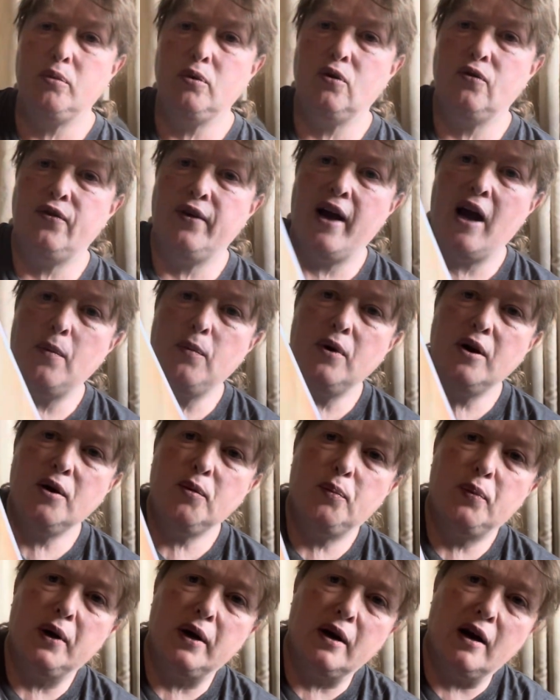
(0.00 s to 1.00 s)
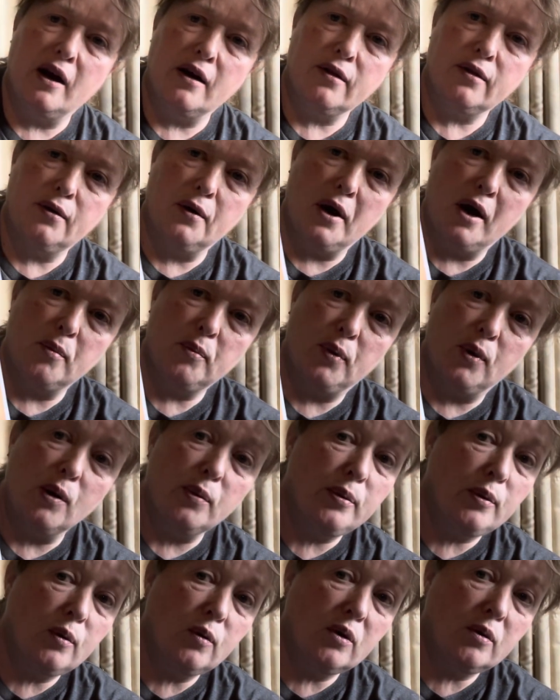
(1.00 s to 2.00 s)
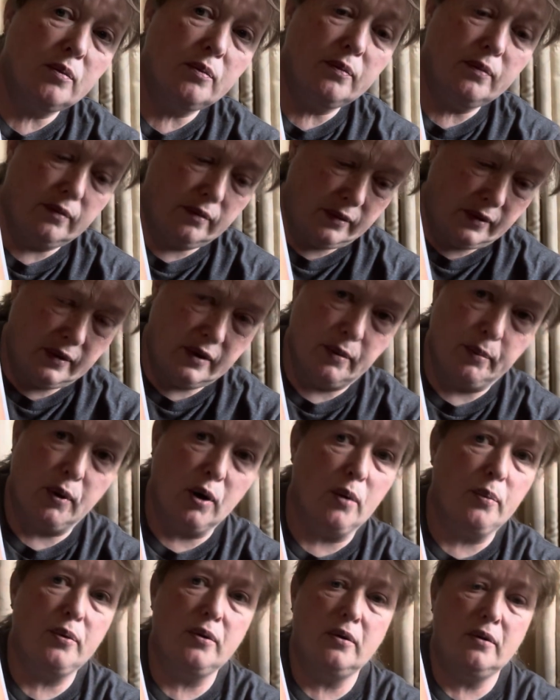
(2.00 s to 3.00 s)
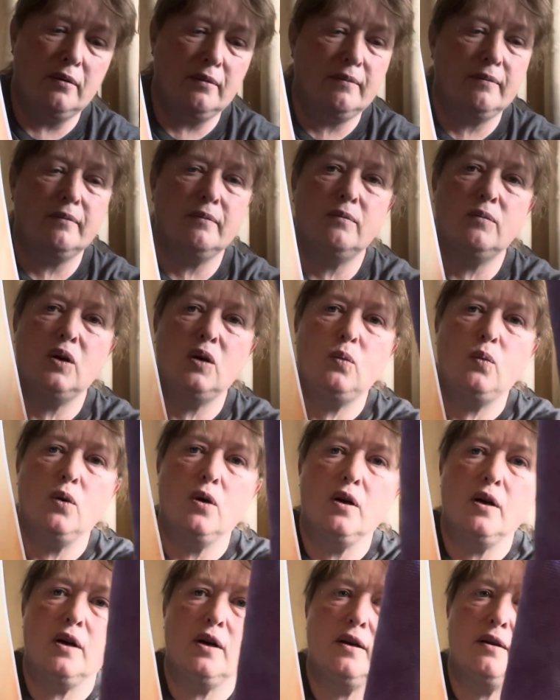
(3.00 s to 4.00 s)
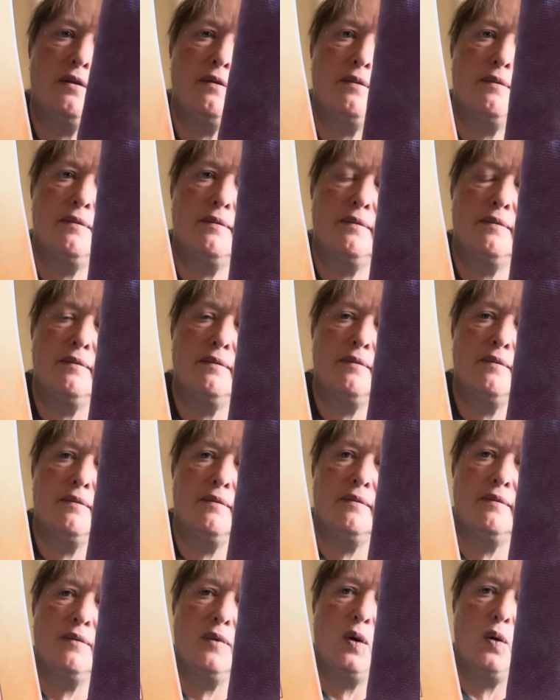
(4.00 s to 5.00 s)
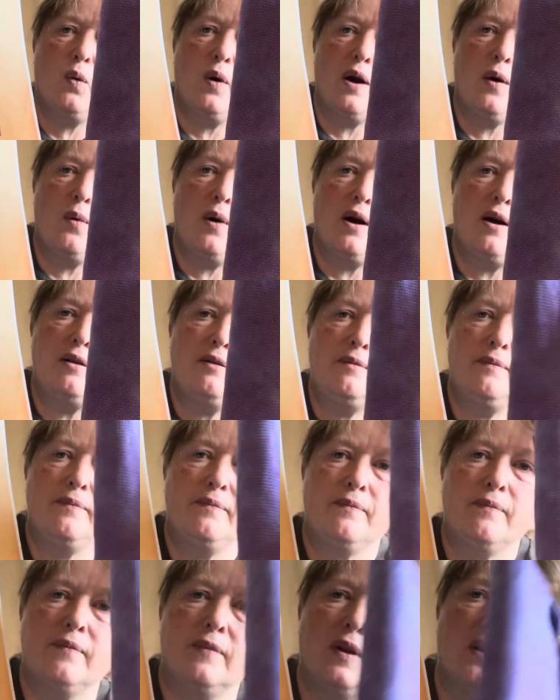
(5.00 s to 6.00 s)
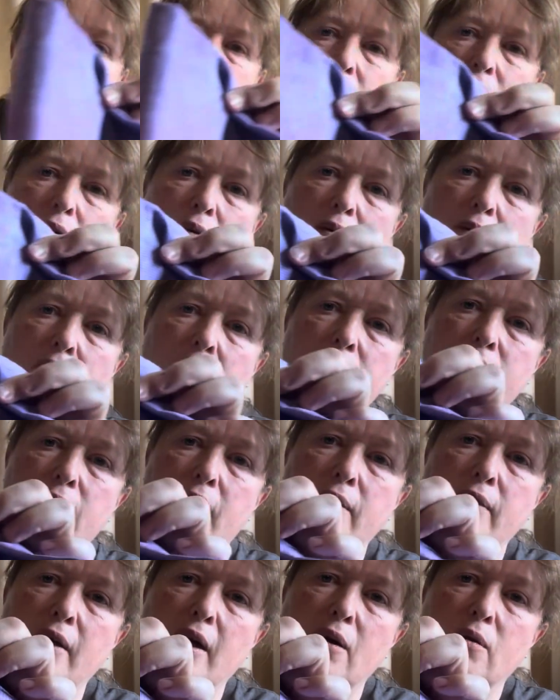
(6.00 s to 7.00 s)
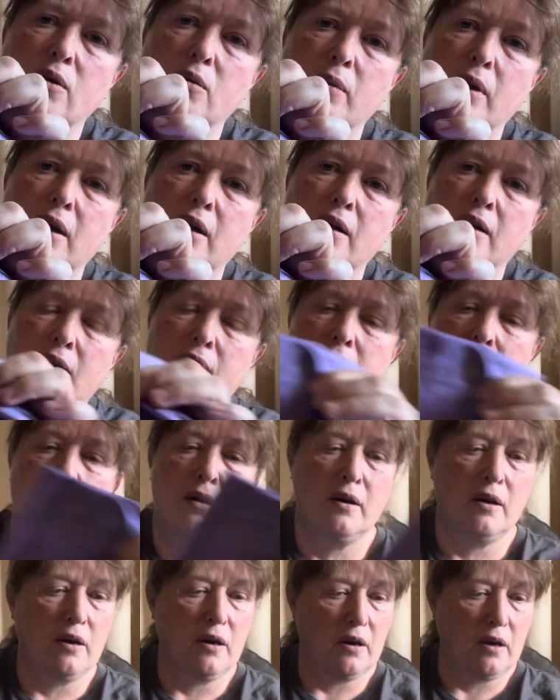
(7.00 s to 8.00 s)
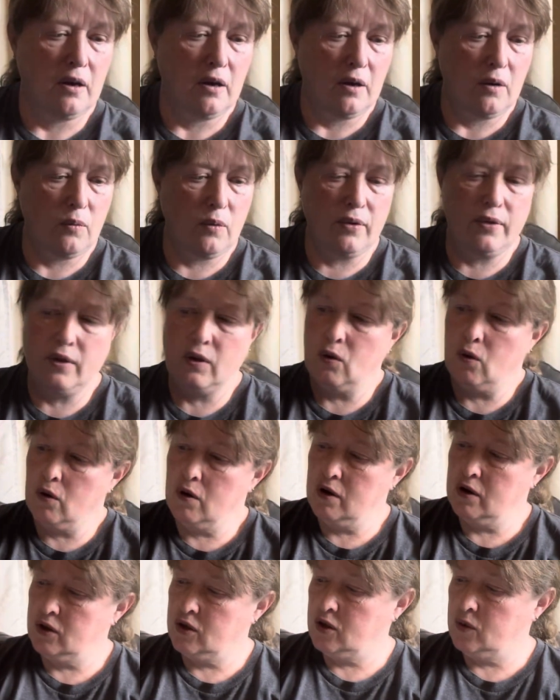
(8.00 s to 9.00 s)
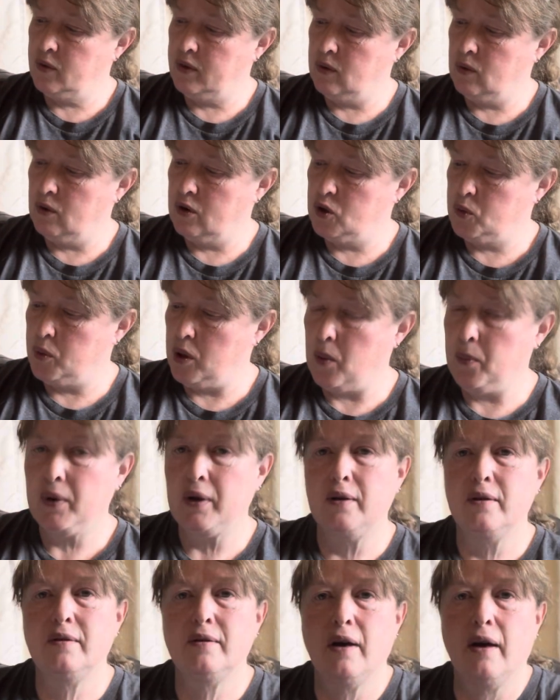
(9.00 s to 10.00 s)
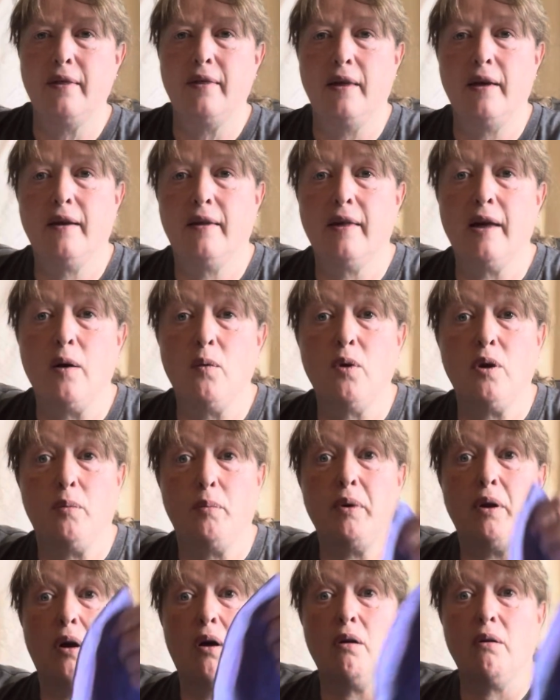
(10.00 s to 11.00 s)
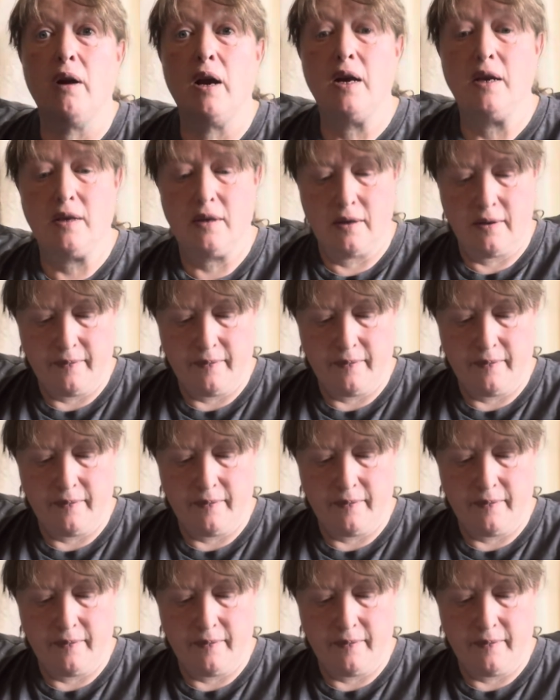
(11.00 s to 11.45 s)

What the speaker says: fabric, but I thought the purple would work quite well. So I thought that would make, with the orange pumpkins, I think that would be all right.